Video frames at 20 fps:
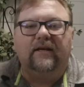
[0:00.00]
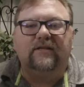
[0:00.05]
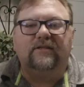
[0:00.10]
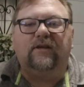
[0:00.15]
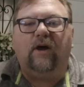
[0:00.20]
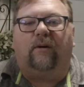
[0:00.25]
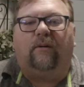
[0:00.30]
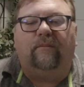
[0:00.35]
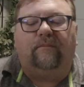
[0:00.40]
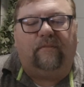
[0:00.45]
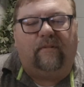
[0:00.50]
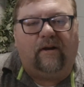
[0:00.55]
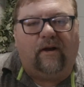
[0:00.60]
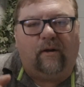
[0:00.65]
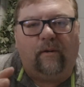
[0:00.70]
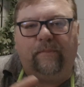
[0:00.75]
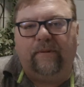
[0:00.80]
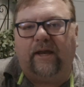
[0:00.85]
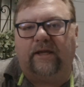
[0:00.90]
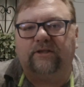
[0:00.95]
So I
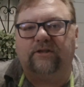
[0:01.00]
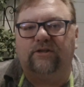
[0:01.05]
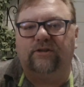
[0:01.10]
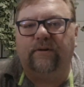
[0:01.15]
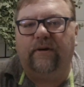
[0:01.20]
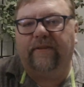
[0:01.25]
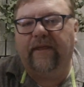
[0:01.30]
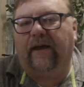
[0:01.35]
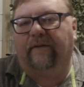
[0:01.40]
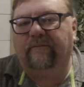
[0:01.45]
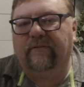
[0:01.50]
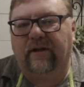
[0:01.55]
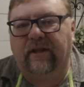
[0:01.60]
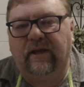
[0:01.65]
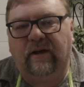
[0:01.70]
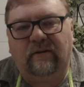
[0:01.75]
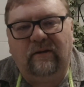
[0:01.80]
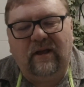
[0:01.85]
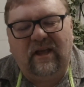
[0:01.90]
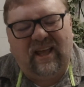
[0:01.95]
hope you guys enjoyed that
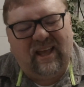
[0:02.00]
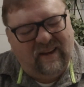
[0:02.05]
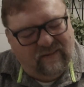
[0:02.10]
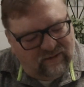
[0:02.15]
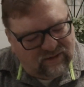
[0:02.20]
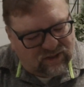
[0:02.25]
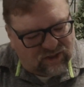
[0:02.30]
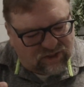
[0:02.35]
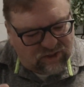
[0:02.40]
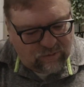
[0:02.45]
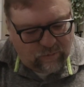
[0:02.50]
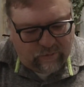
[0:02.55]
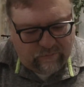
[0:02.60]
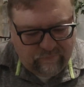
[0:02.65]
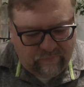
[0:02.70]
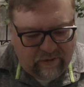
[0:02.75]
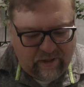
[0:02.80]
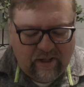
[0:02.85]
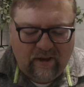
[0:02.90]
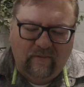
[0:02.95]
video. It was a short
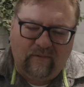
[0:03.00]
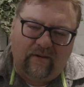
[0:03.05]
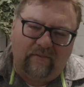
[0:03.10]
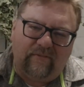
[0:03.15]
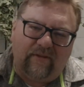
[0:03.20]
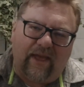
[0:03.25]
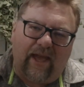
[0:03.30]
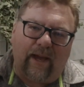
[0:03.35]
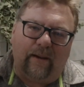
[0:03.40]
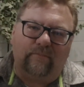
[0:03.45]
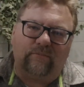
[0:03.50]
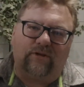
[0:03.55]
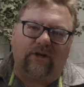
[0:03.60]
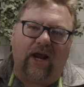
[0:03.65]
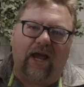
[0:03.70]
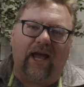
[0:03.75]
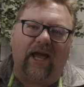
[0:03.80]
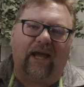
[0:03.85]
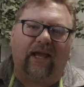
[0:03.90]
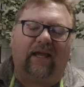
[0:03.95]
video of the
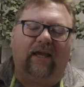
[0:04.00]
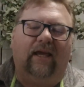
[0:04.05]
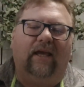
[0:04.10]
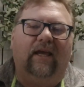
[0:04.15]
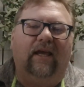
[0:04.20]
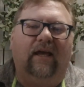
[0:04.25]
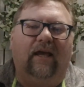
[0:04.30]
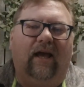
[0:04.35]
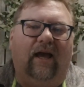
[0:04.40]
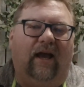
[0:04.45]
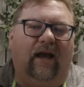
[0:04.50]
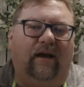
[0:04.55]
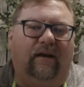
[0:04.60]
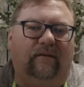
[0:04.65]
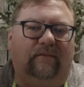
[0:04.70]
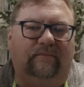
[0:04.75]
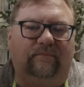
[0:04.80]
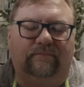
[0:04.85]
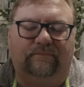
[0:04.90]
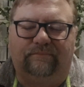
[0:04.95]
Amtrak.
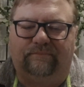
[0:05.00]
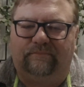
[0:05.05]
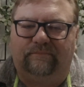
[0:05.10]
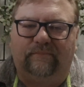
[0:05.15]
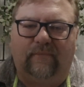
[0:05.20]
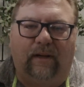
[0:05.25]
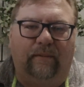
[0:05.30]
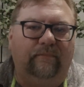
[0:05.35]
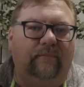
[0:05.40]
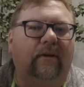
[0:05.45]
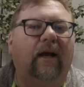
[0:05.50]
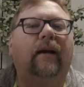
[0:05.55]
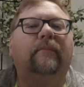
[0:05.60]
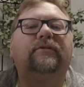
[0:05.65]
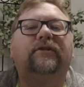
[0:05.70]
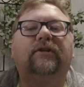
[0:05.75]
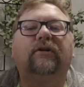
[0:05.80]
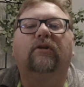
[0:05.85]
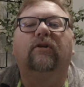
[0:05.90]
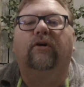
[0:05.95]
I'm
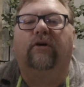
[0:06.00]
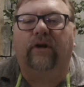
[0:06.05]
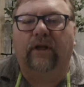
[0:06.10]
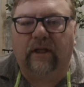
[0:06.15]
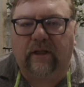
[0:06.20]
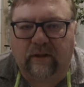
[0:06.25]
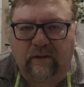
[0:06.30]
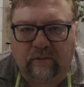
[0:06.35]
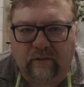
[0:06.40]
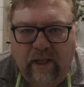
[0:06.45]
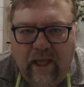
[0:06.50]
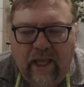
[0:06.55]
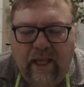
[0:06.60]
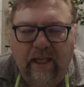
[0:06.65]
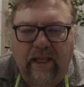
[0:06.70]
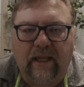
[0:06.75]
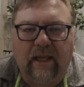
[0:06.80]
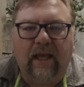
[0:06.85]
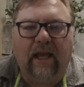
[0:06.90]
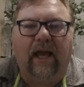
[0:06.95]
still learning.
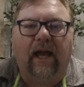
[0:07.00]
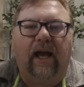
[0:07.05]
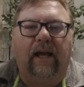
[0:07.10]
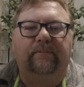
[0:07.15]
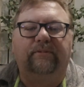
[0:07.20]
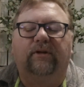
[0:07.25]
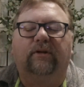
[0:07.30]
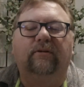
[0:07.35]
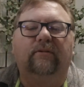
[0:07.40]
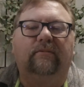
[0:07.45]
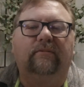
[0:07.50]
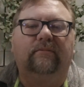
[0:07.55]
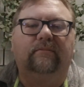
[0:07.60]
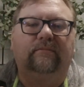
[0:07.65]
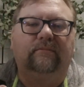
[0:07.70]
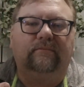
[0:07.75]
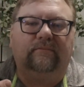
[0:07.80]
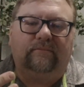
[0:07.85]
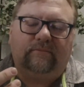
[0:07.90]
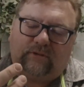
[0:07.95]
Okay, I'm still
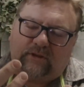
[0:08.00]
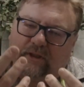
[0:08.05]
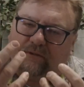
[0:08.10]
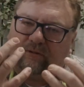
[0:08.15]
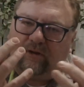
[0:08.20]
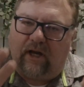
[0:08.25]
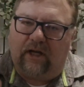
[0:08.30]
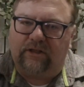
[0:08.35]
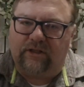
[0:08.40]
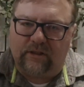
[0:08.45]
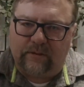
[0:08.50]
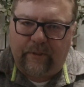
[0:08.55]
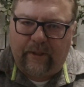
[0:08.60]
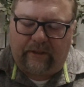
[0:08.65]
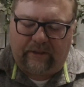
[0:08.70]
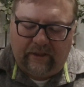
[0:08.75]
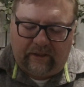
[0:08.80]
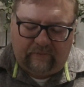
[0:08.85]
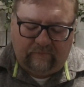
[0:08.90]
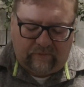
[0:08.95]
self-conscious
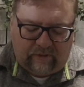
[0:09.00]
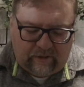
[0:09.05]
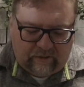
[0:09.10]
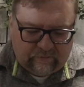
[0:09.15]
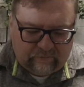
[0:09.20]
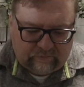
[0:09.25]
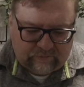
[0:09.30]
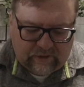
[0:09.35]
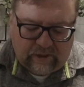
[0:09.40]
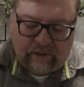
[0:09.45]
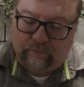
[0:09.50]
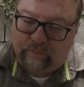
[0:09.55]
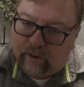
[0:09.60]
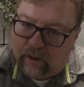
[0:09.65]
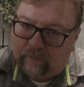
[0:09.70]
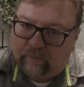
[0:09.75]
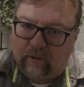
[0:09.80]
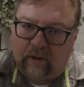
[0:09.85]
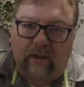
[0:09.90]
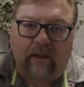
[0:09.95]
about taking videos in
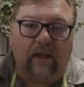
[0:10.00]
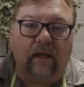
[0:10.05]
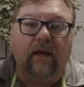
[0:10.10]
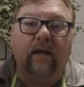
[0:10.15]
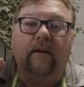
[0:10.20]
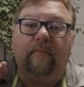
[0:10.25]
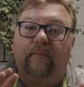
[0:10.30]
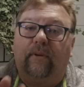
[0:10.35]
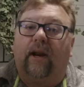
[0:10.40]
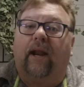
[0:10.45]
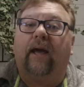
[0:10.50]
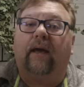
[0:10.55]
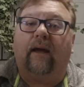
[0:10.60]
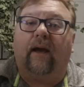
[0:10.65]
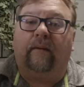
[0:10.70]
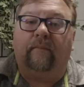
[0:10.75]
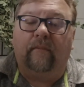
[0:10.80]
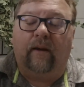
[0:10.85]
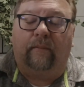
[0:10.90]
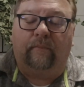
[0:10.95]
public, but
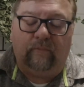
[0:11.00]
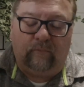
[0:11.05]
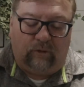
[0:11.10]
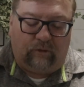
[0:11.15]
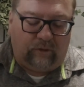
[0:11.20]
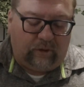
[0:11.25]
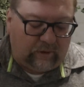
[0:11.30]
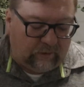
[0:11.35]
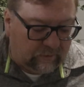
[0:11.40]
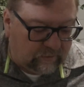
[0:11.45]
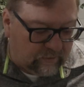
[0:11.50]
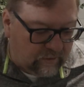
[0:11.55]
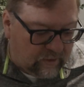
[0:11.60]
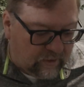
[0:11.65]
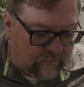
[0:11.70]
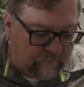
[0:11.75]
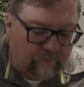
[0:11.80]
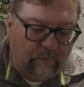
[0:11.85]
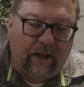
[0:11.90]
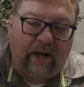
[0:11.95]
I'm learning.
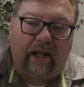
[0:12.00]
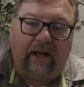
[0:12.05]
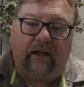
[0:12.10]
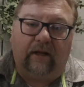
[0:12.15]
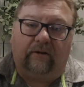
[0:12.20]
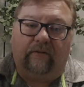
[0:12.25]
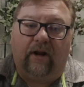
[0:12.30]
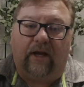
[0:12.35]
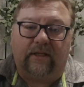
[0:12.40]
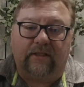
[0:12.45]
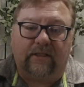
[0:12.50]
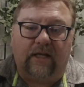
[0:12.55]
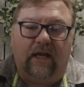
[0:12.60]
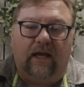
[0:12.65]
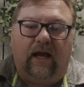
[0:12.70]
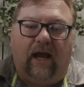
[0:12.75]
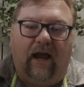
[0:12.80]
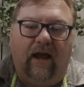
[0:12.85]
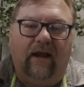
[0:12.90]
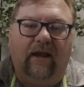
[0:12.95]
But I digress.
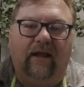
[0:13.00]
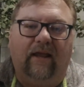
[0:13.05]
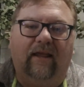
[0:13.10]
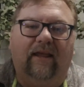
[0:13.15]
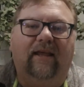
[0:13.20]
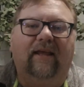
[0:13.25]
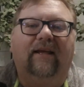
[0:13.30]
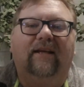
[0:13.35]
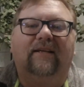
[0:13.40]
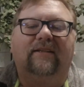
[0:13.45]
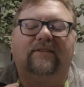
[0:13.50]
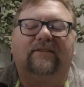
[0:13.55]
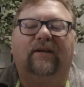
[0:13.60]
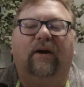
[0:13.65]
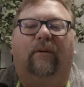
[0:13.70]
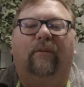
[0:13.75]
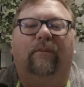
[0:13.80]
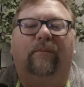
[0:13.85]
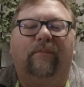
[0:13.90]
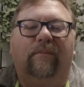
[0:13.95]

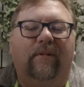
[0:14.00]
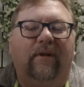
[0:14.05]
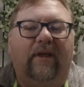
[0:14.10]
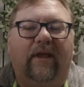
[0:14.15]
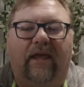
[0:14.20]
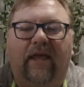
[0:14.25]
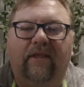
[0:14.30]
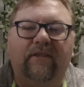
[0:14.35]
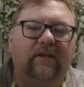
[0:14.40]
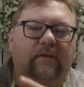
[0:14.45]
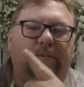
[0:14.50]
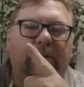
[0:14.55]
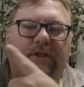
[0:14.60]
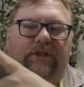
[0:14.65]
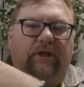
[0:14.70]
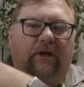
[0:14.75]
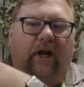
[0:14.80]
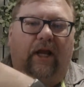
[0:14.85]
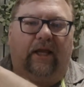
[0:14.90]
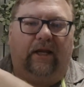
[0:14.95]
So in this
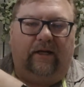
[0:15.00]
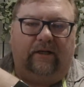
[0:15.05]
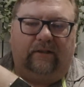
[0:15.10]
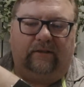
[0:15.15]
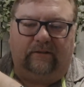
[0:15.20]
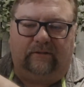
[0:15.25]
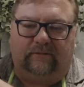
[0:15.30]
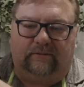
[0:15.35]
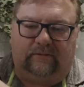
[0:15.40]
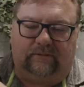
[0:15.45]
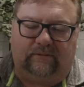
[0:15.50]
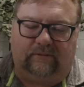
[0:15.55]
picture right here,